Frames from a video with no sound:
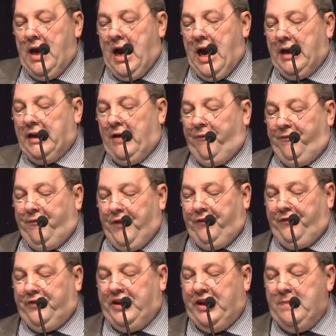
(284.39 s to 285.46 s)
and a
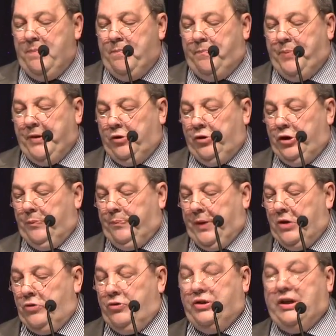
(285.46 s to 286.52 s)
£15 billion
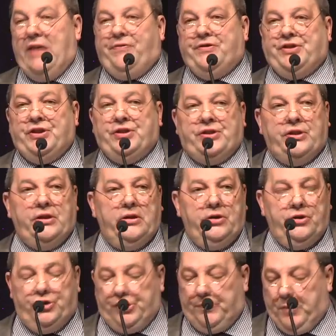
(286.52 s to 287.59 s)
deficit
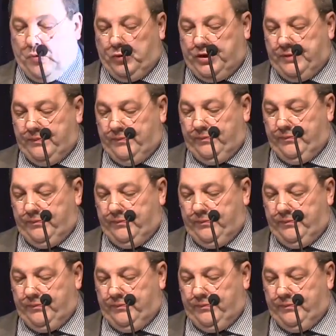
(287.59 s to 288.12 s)
to boot.